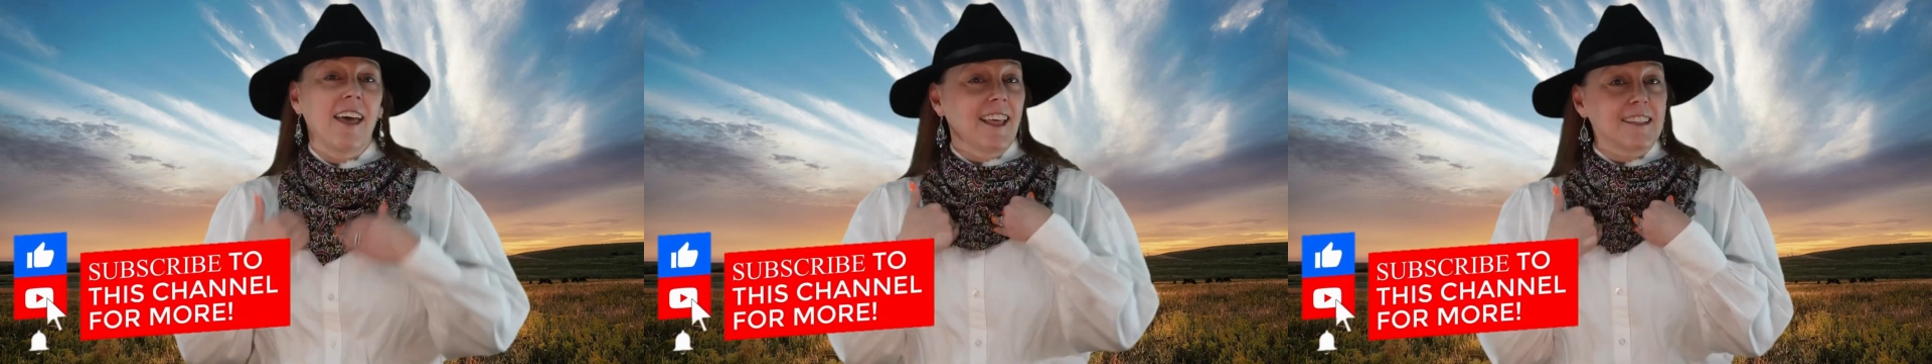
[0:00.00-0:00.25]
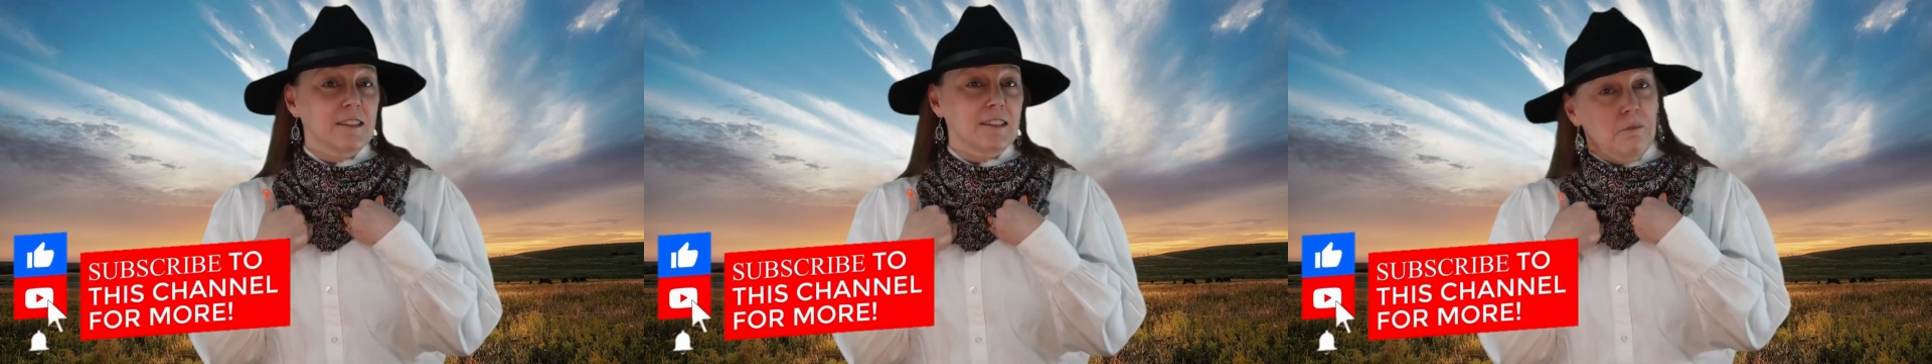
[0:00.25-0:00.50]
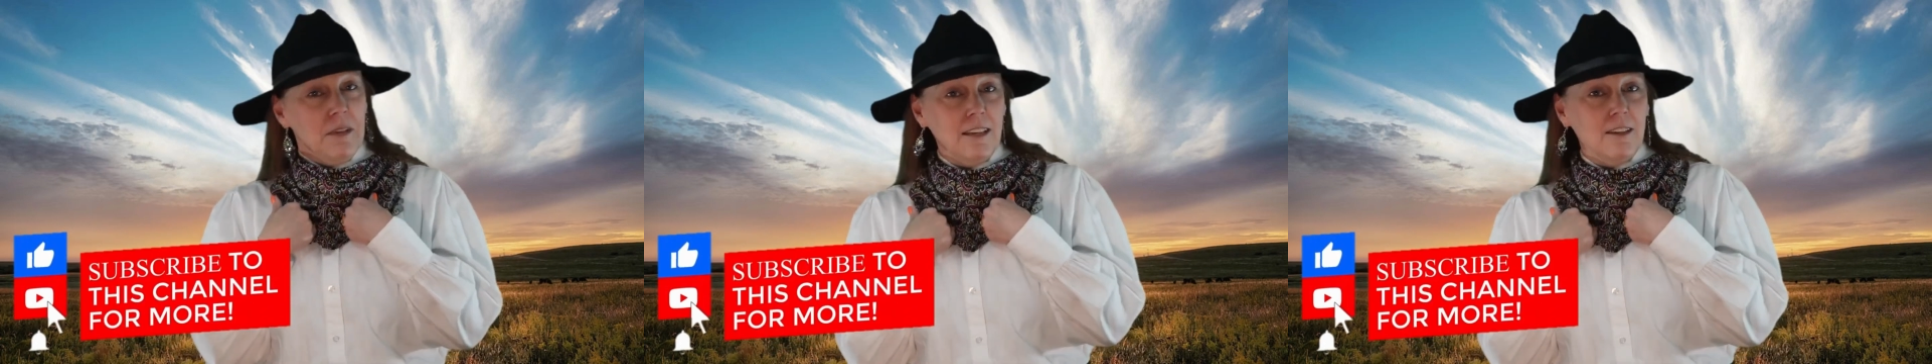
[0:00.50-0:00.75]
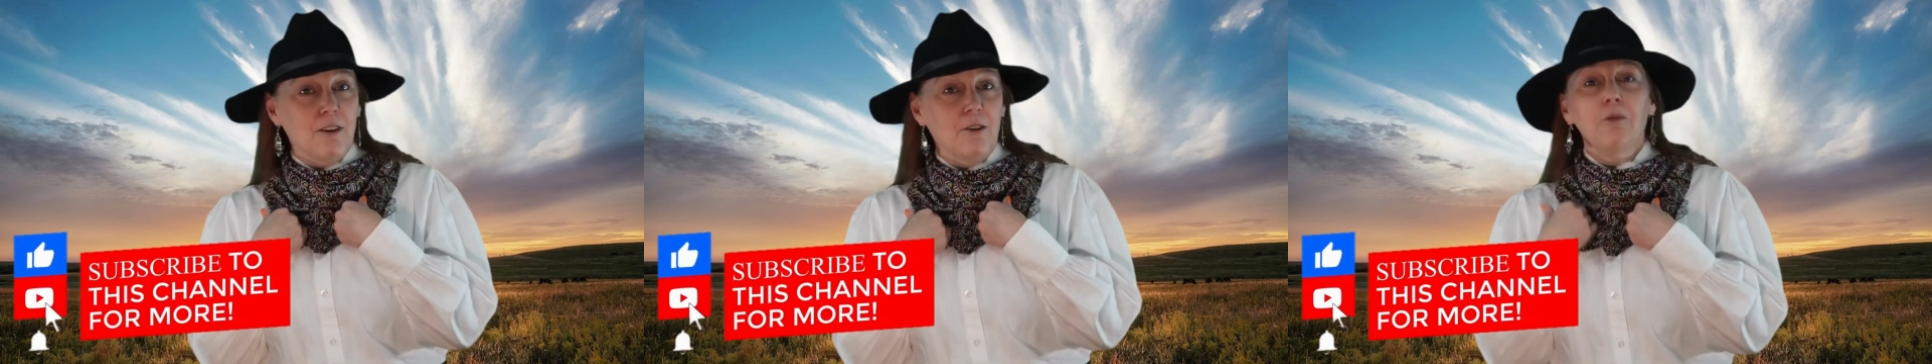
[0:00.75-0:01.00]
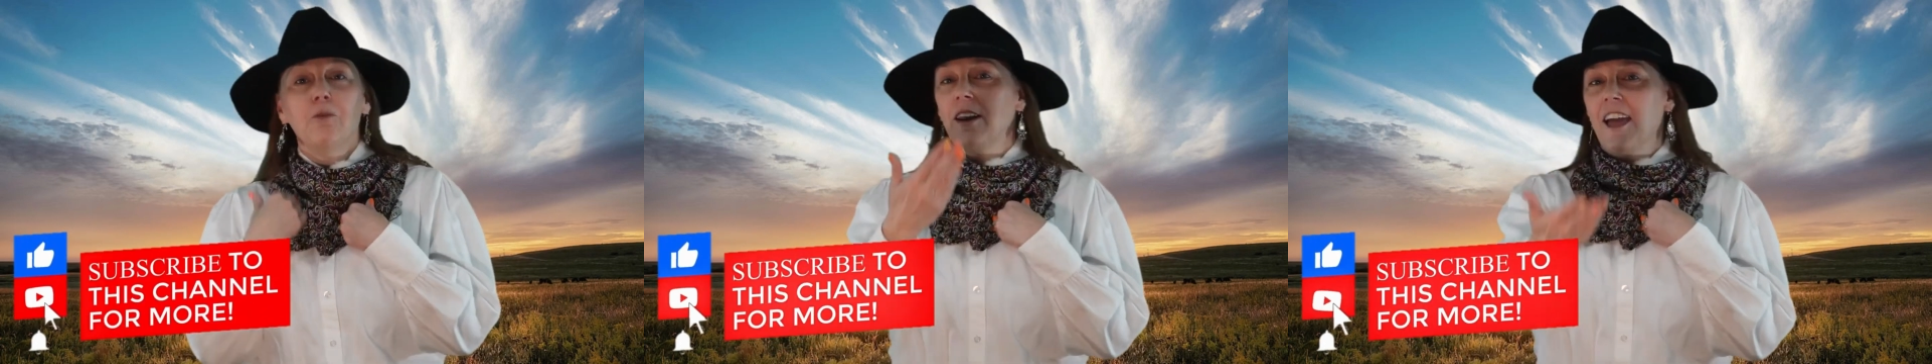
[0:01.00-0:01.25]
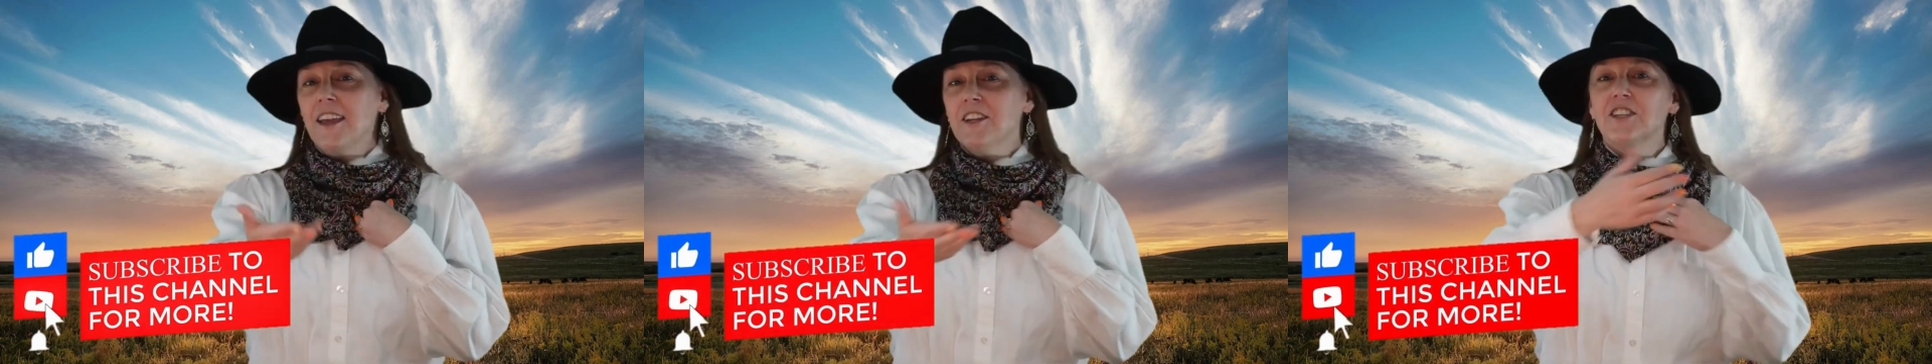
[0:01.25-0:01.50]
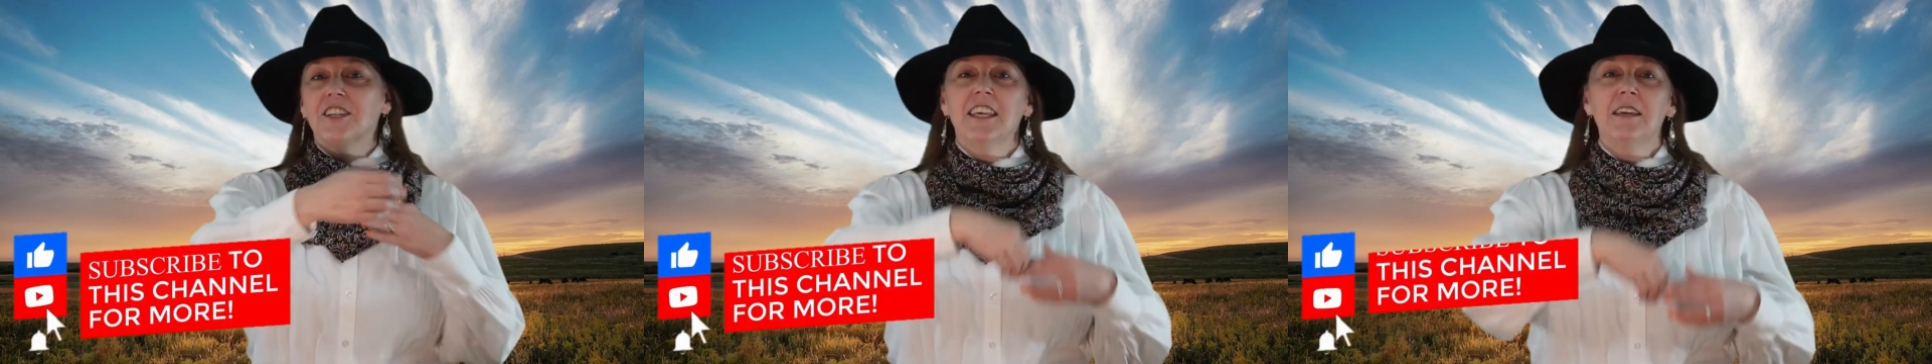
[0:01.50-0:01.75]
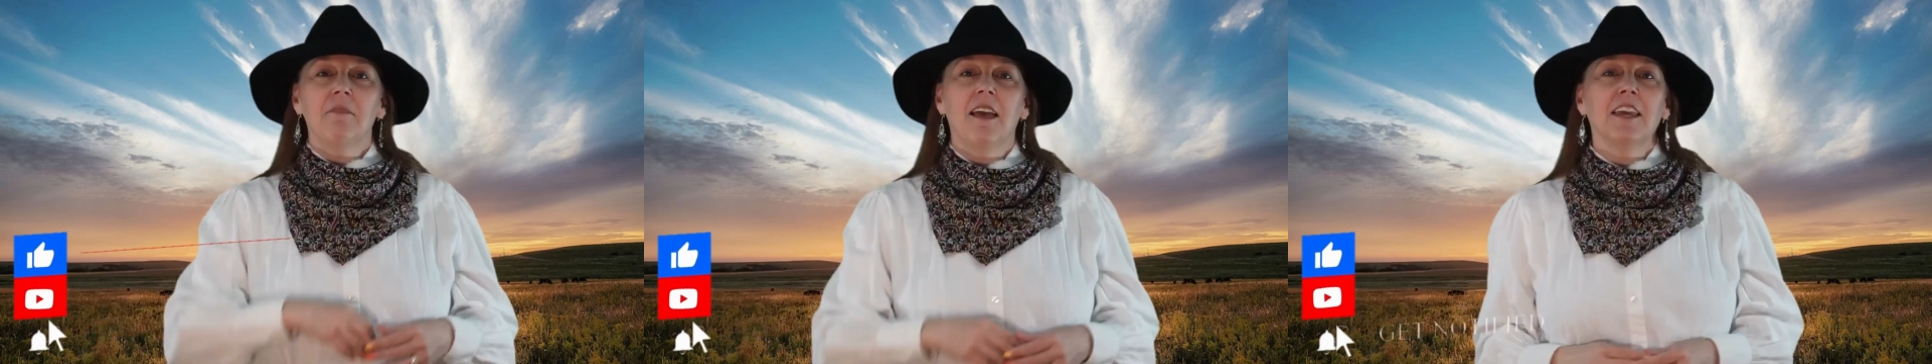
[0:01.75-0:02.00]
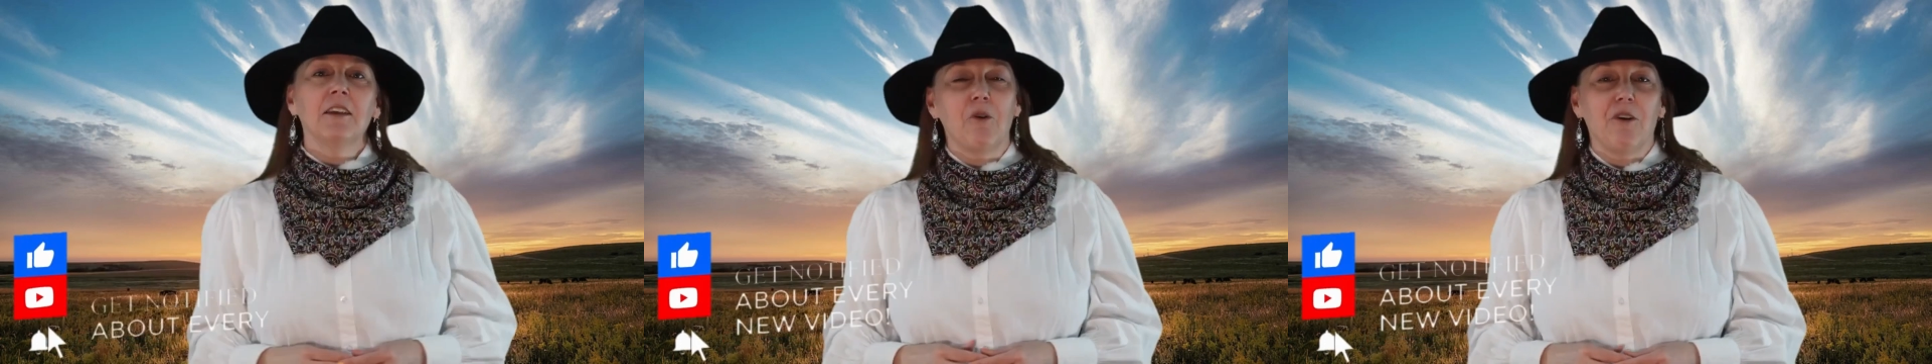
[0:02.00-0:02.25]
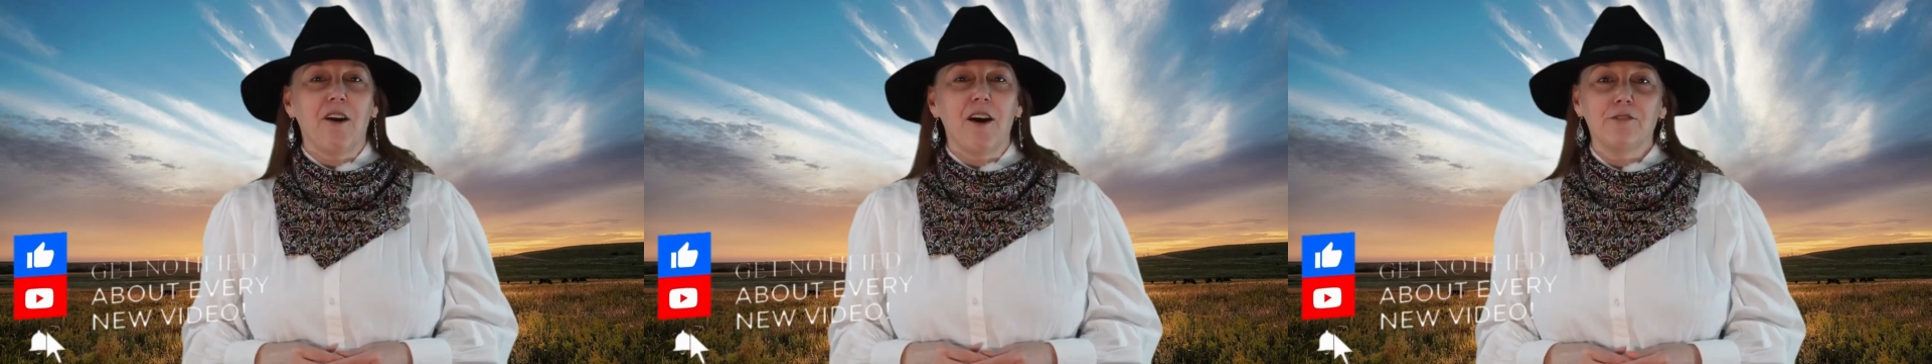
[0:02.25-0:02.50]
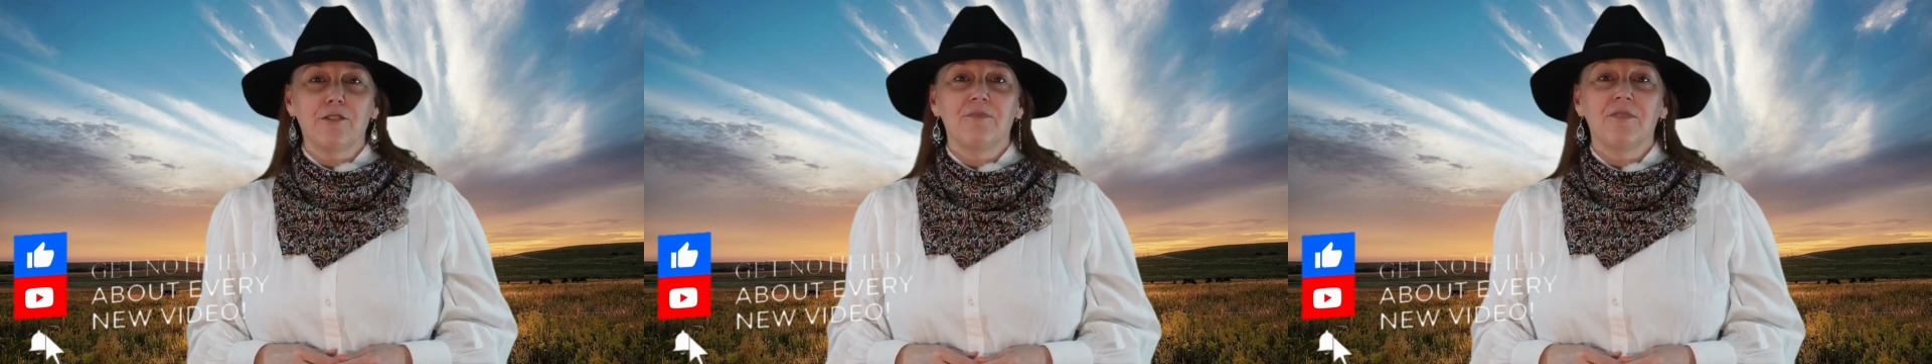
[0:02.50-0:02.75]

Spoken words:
and lets me know what I should keep making more of.